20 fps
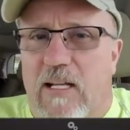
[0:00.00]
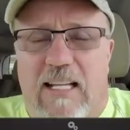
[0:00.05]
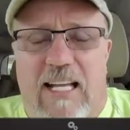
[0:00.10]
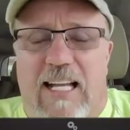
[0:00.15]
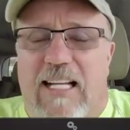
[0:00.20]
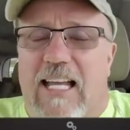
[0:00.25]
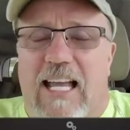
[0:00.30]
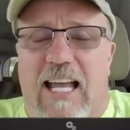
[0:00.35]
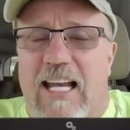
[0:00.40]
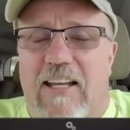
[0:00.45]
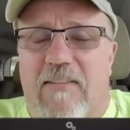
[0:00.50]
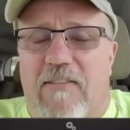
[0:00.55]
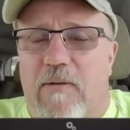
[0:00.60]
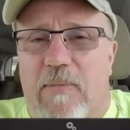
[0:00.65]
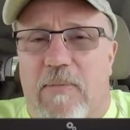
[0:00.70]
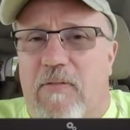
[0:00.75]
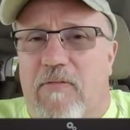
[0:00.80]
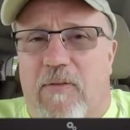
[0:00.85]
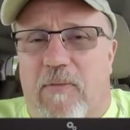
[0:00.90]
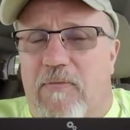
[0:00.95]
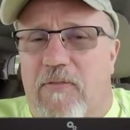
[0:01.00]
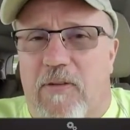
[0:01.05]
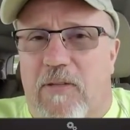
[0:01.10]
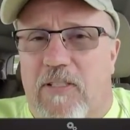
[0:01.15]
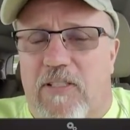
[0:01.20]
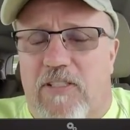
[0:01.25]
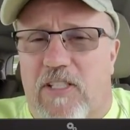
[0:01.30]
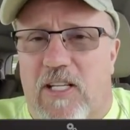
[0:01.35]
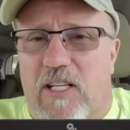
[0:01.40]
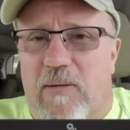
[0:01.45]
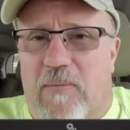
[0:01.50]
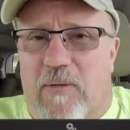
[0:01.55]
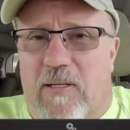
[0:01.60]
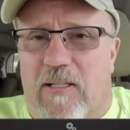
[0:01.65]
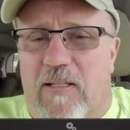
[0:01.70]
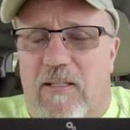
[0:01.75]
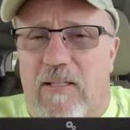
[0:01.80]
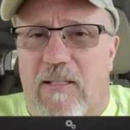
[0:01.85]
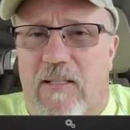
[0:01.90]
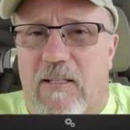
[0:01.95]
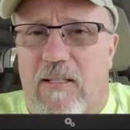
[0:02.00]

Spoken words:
That can't even be from Fukushima.